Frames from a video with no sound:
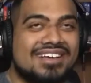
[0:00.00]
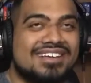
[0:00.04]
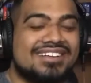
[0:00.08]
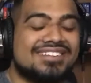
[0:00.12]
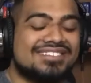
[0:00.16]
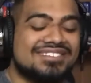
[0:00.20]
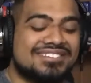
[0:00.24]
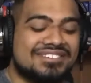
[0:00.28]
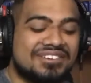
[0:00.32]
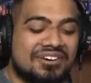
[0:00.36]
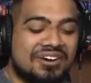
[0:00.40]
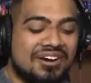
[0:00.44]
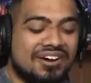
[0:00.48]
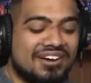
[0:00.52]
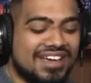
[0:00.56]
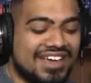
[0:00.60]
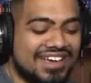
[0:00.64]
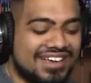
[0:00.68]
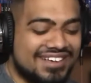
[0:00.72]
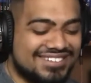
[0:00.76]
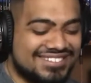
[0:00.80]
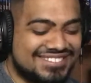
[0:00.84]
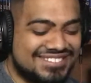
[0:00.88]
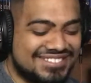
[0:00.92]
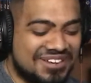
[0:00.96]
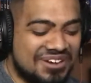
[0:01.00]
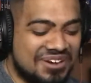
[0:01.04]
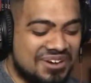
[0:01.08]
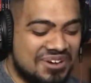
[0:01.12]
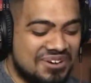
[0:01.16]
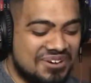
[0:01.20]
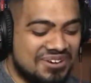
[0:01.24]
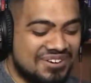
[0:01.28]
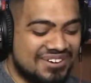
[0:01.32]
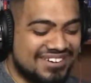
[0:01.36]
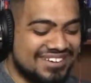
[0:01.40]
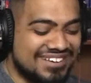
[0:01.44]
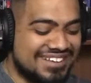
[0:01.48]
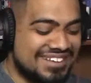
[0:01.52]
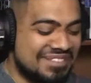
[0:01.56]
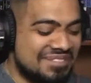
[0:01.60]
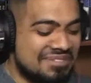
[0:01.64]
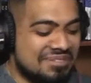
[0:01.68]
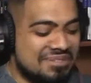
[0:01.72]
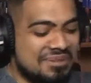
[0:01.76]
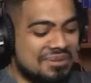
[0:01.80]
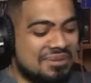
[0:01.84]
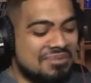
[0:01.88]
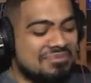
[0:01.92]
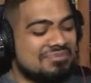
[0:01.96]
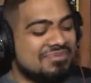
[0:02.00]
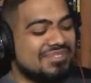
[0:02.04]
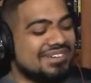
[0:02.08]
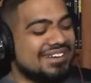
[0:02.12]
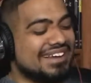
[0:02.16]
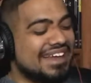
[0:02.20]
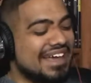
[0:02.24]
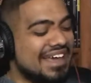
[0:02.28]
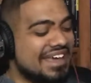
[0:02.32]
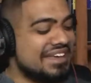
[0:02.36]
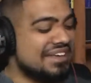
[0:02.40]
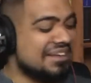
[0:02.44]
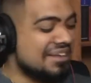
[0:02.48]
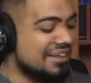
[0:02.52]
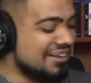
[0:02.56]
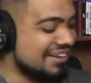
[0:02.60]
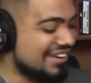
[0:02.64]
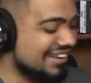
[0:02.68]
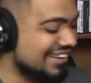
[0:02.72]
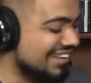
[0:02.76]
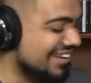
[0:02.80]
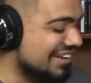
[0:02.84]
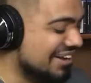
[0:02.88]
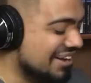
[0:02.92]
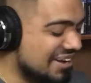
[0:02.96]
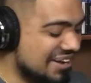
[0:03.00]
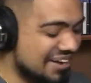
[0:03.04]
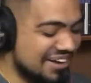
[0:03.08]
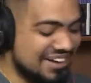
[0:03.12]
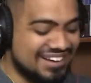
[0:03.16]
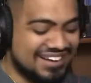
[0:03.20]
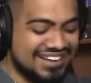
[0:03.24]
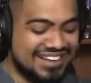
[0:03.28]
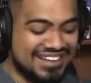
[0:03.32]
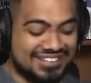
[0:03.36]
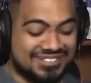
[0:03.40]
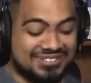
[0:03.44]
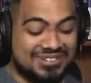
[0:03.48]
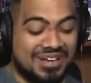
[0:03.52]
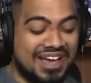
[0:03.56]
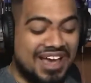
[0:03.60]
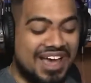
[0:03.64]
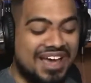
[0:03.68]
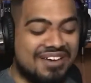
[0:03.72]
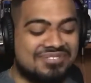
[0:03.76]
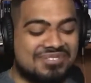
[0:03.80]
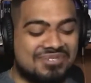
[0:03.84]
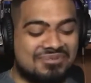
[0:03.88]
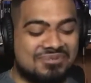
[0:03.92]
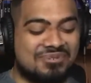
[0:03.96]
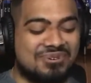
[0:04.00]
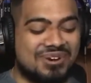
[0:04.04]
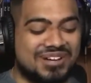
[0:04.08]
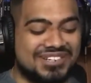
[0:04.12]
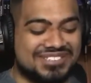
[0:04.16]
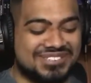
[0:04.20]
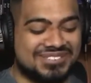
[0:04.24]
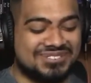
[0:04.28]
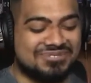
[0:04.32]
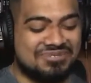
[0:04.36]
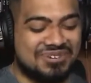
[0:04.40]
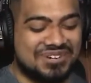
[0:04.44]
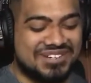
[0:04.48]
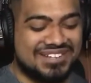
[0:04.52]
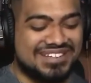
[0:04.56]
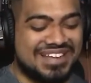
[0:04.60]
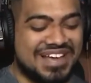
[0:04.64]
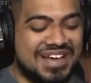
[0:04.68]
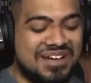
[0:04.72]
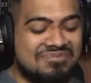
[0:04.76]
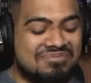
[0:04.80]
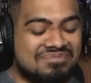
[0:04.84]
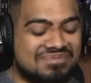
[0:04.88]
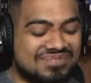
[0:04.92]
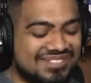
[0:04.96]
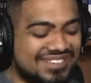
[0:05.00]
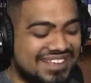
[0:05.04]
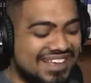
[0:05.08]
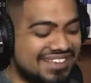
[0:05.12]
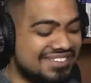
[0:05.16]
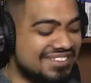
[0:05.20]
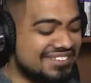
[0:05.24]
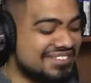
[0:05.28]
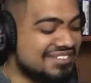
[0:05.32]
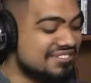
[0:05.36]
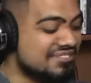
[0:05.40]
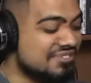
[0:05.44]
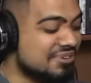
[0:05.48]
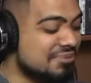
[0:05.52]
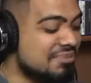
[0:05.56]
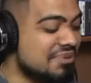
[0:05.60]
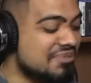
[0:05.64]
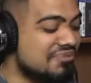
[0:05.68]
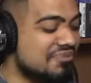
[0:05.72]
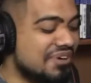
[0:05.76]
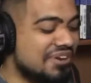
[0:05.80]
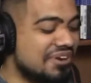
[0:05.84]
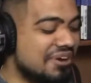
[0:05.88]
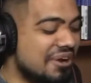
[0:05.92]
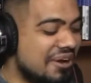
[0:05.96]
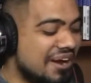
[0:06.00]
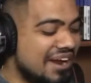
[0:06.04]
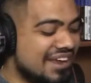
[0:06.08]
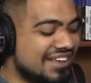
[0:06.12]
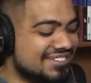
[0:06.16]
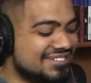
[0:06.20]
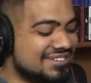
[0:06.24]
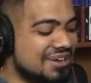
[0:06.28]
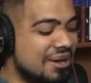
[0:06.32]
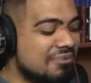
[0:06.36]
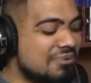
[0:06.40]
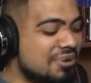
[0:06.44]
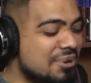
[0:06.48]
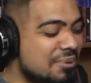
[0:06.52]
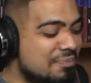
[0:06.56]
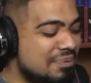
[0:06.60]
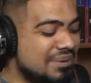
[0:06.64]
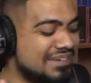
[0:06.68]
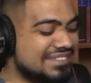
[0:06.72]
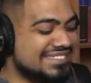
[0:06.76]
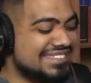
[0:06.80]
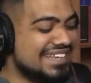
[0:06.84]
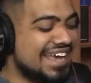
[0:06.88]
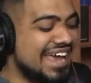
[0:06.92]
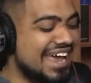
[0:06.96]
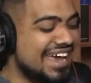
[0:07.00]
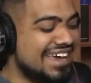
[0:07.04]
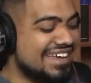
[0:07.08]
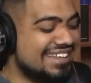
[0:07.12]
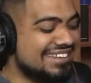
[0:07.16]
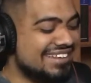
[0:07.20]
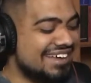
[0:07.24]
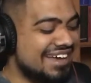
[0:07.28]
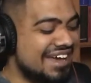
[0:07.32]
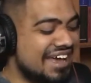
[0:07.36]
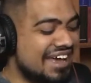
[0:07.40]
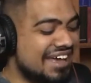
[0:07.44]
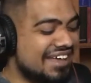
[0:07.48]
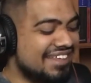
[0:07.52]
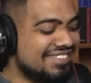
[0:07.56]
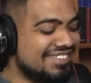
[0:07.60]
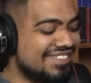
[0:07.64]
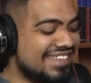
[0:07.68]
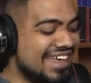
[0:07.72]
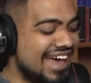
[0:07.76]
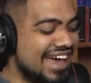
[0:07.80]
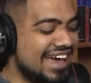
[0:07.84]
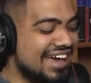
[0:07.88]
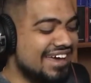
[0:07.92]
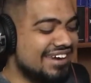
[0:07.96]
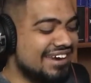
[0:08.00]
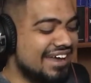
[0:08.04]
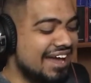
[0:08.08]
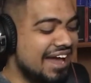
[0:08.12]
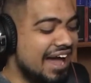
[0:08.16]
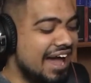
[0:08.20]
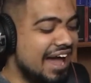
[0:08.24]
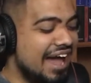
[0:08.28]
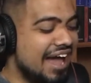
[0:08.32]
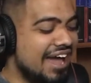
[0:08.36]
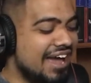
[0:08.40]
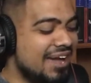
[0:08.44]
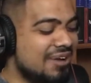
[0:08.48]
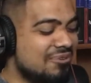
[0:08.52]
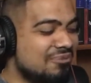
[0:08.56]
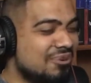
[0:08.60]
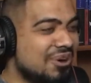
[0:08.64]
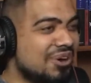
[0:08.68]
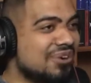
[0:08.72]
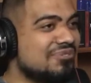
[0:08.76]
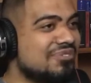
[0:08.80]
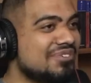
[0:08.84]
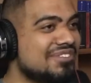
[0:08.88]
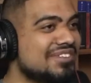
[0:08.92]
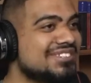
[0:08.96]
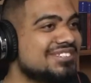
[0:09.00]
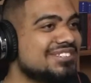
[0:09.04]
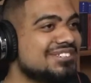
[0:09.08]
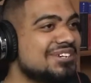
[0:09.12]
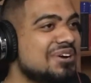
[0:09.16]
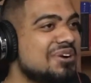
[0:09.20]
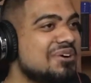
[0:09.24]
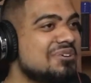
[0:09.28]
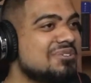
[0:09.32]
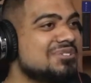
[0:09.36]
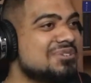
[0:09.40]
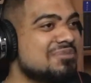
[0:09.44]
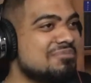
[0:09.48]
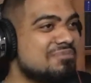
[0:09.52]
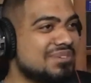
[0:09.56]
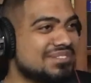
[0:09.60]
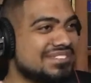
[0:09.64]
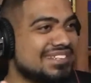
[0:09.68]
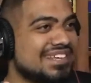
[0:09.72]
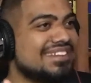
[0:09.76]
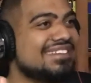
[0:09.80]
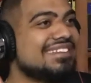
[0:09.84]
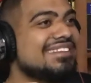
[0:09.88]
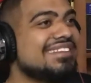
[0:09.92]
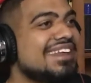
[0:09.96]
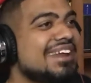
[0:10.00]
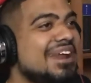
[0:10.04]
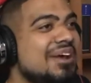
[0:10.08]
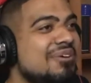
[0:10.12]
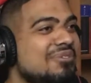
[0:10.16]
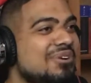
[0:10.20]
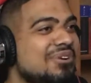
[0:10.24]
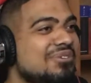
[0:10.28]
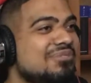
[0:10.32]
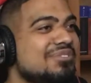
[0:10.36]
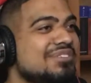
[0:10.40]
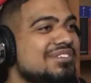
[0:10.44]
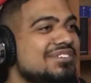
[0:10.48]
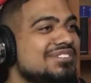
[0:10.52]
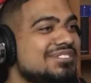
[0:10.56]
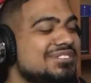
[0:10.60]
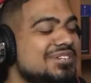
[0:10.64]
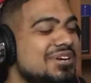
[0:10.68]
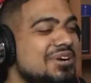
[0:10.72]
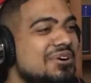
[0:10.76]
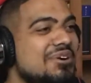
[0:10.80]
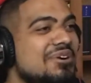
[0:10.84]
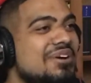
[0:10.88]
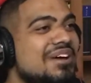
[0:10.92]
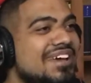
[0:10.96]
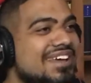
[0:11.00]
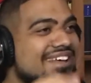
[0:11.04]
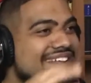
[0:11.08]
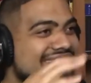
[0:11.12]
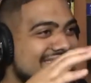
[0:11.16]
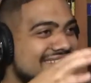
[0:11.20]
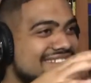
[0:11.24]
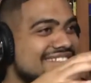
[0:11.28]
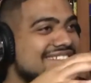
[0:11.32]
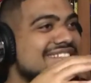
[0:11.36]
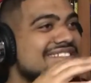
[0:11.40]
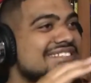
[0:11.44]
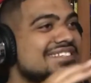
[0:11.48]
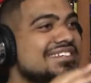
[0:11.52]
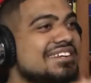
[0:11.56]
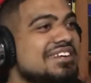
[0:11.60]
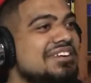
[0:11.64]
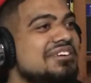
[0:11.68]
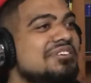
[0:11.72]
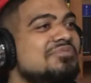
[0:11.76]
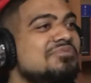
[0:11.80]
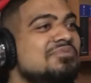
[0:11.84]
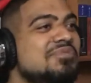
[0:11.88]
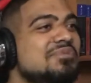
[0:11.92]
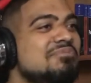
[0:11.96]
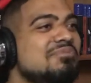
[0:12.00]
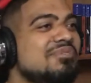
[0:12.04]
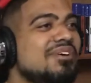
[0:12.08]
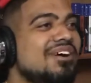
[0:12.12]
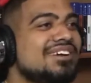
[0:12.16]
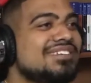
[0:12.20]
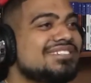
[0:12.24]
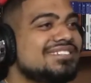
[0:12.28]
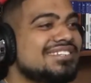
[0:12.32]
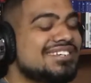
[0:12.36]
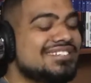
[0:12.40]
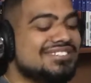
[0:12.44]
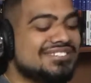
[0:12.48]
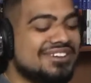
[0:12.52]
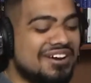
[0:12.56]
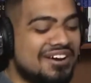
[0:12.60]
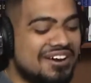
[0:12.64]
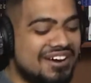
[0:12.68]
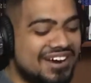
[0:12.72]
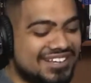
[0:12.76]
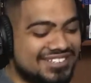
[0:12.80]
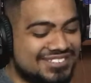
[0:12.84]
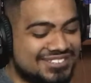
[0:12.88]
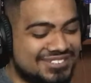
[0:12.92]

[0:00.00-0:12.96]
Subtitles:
Dude, okay, so like so I have some questions written down. I think this is going to be fun. All right, so I'm going to pretend that I work for the show. So pretend that I work for the show. Okay. This is an interview process. All right.